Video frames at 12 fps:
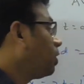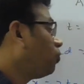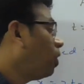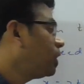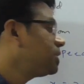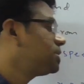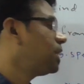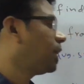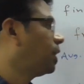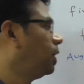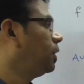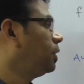At 1
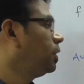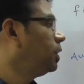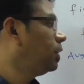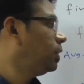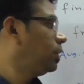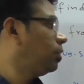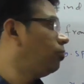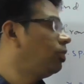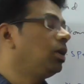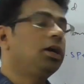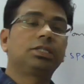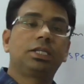second,
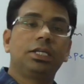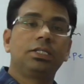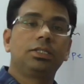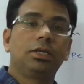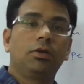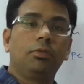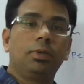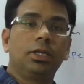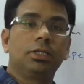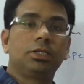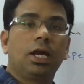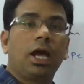velocity is 0
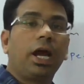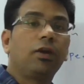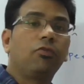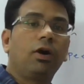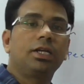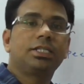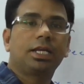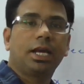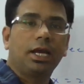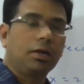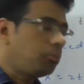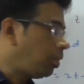means at 1
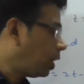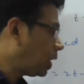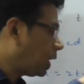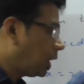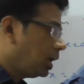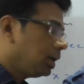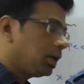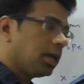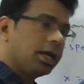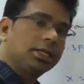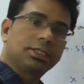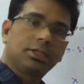second particle
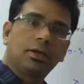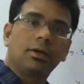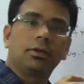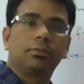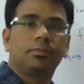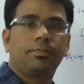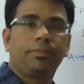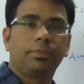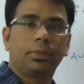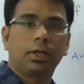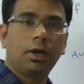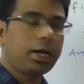takes turn.
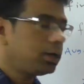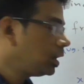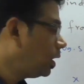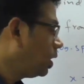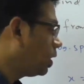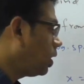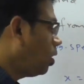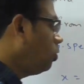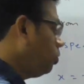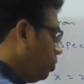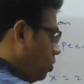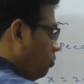Right?
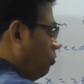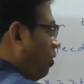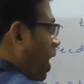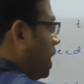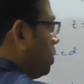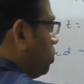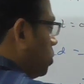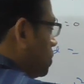Now find